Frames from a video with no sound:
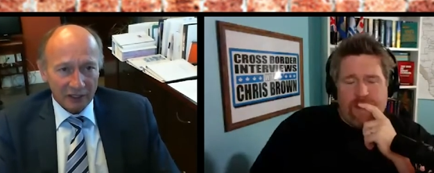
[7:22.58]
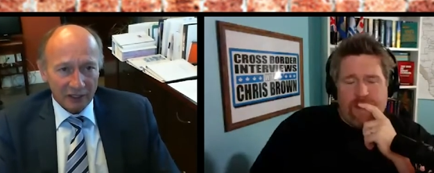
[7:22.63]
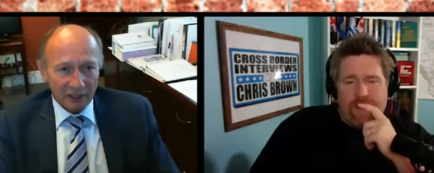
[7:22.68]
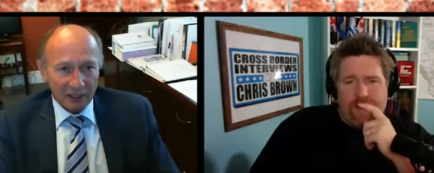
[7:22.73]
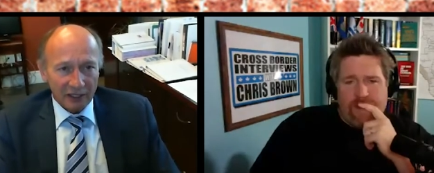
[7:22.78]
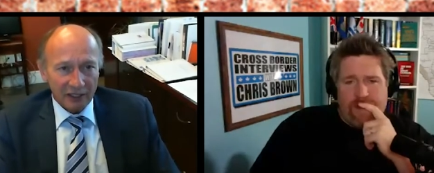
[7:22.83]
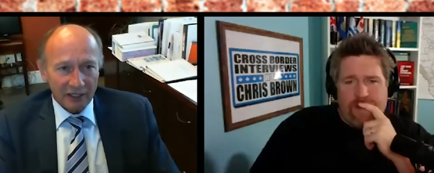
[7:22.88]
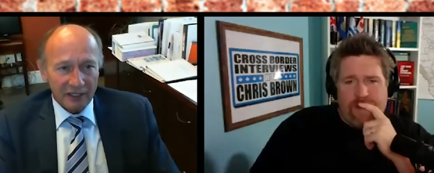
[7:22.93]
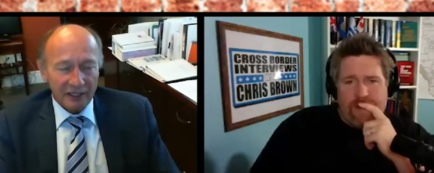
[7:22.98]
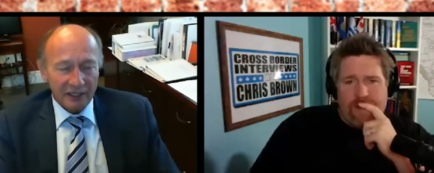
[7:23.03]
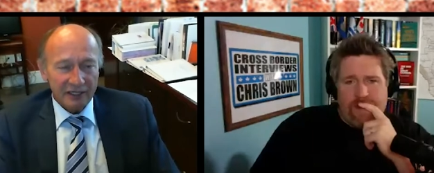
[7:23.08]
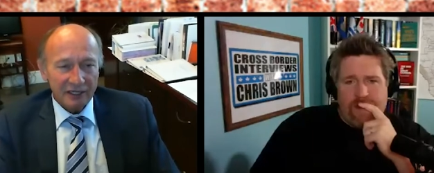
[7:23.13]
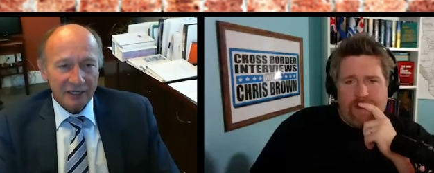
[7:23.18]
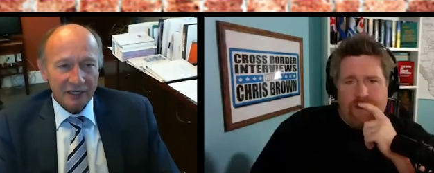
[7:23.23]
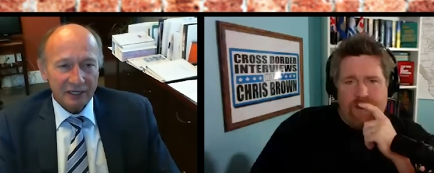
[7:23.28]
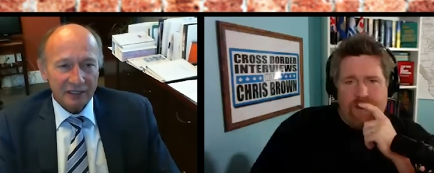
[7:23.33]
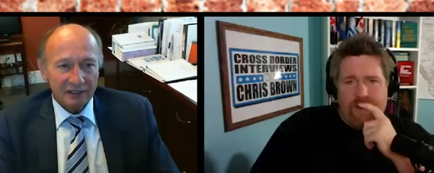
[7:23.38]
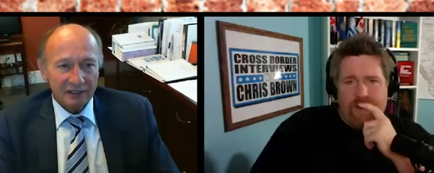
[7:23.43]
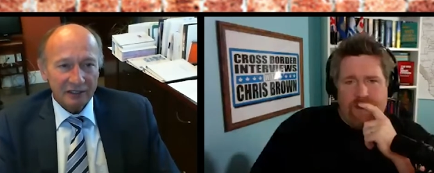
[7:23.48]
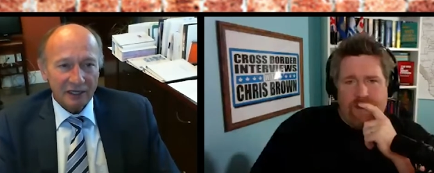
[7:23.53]
Speaker 1: He,
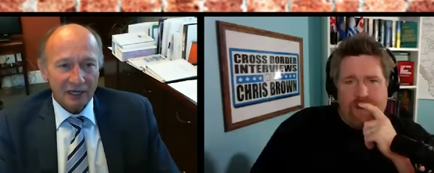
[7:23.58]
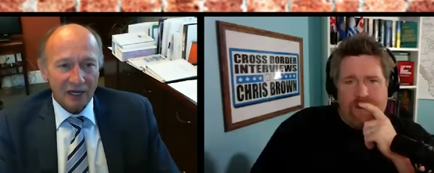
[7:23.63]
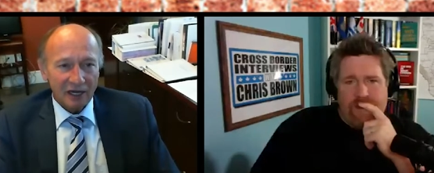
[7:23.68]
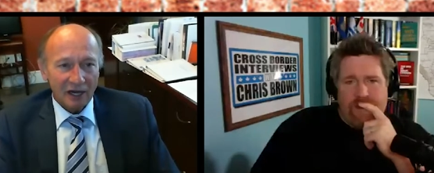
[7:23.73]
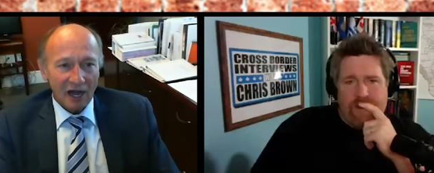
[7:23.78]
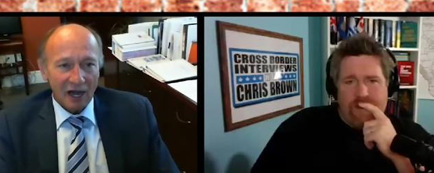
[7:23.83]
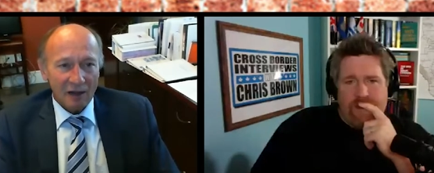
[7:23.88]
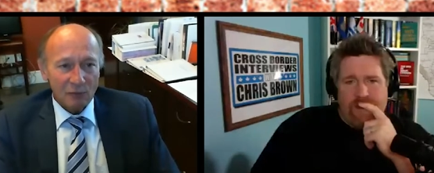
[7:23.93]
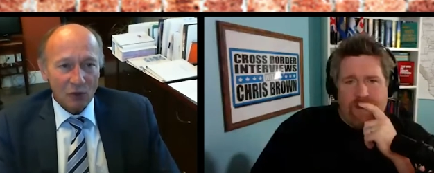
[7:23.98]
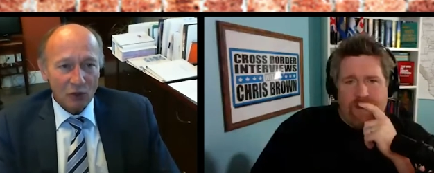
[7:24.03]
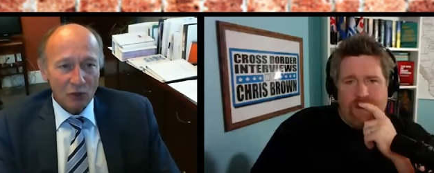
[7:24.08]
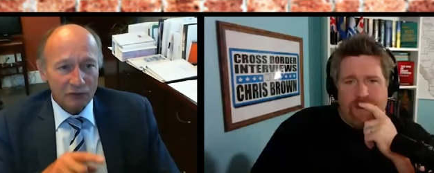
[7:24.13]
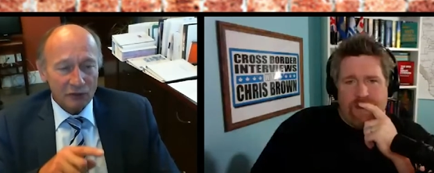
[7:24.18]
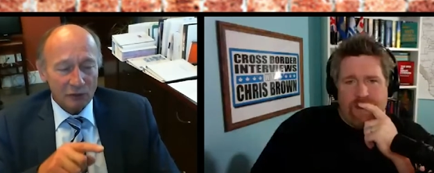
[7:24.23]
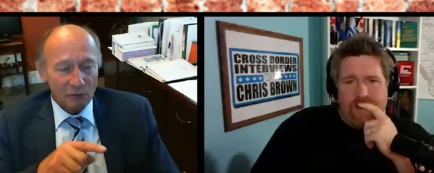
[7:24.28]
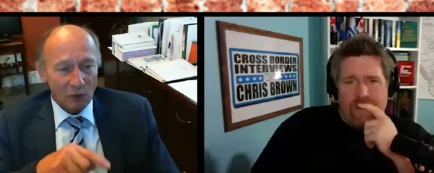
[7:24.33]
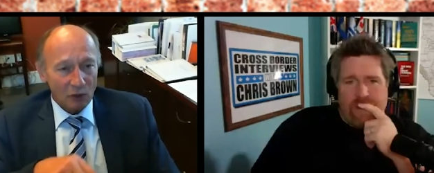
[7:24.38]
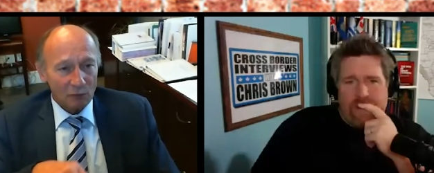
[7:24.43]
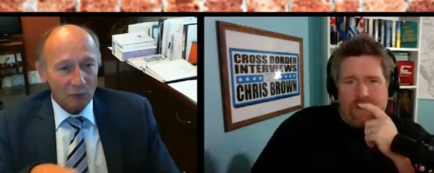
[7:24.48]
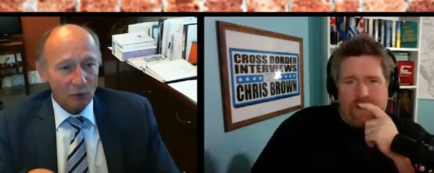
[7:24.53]
uh, I moved
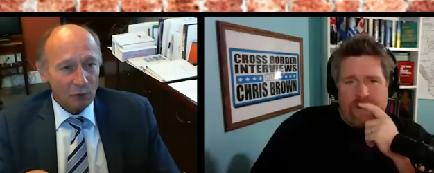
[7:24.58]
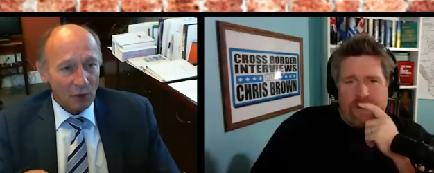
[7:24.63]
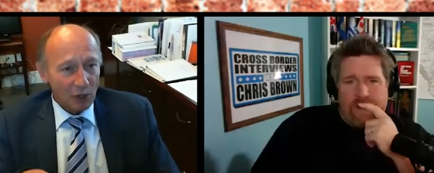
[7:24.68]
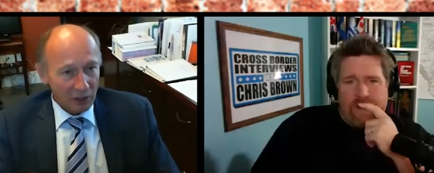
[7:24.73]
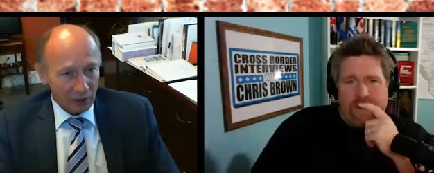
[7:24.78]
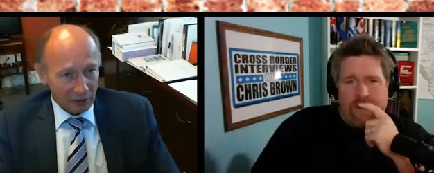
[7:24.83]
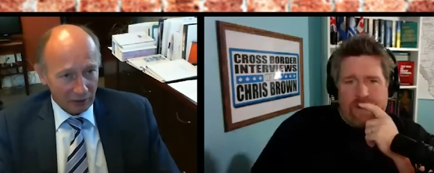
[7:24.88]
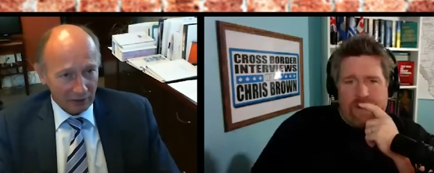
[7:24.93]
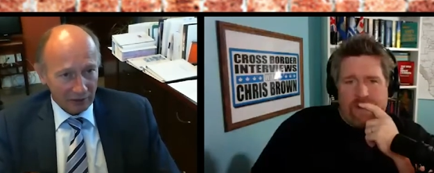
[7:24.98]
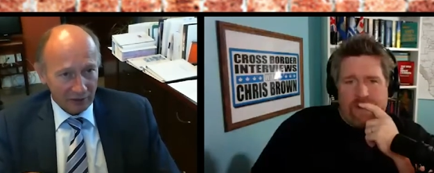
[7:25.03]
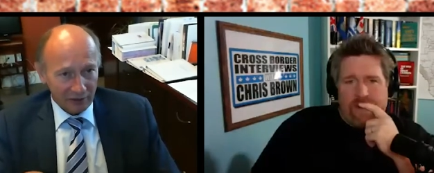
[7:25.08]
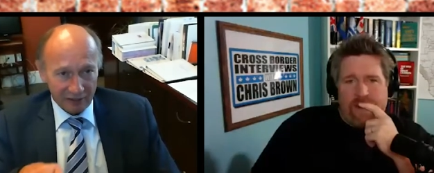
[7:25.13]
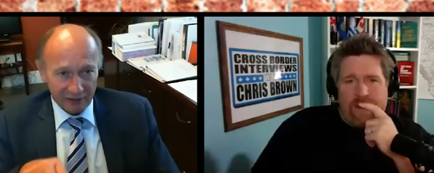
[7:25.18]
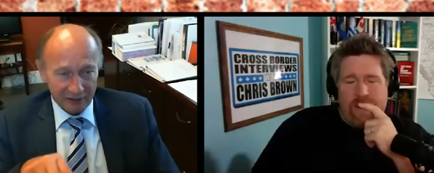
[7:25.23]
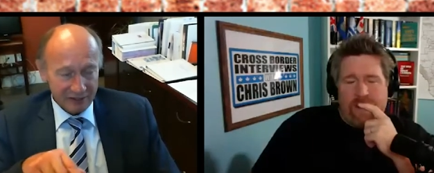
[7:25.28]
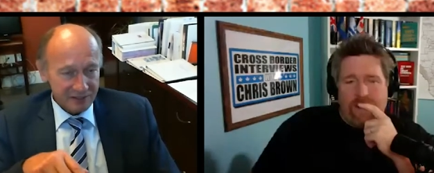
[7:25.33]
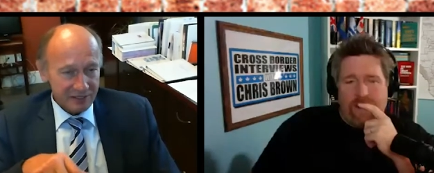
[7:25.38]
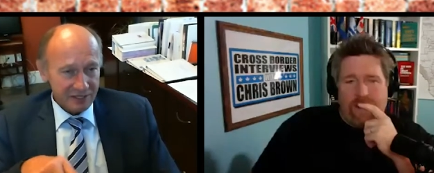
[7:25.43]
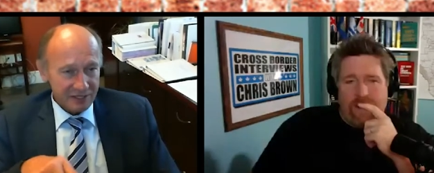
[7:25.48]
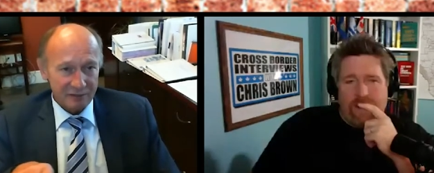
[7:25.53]
to Marlborough Park at
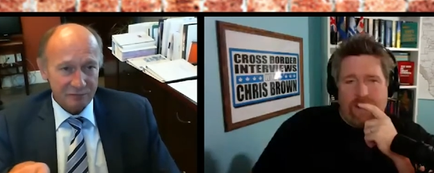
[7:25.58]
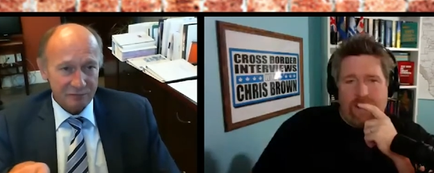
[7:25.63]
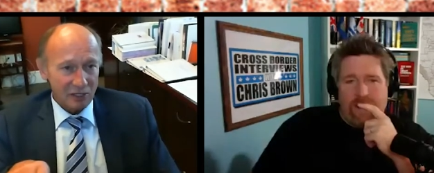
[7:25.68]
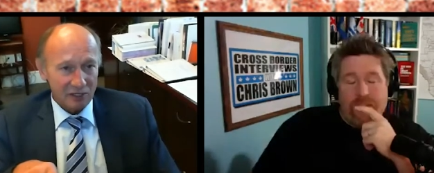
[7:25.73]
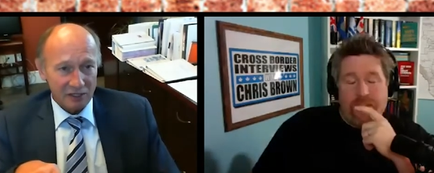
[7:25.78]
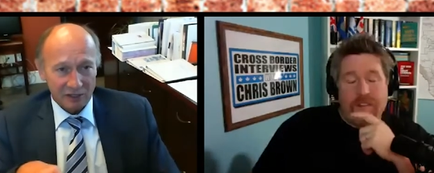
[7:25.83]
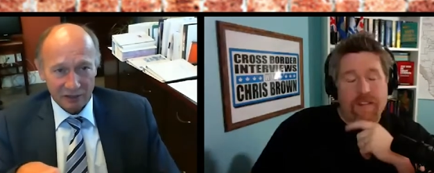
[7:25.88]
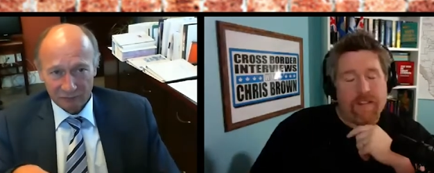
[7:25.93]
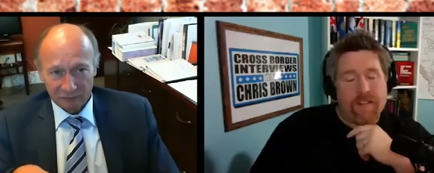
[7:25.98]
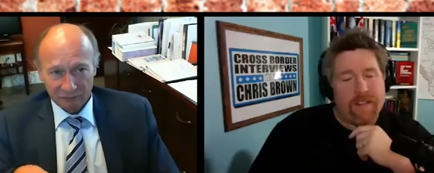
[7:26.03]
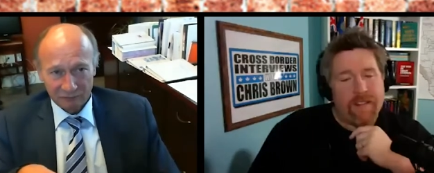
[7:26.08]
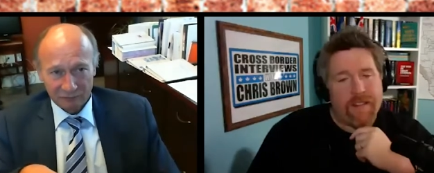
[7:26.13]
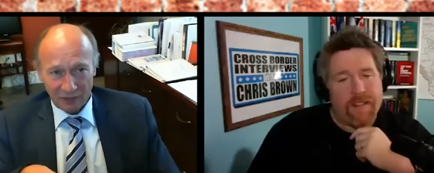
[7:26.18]
the same time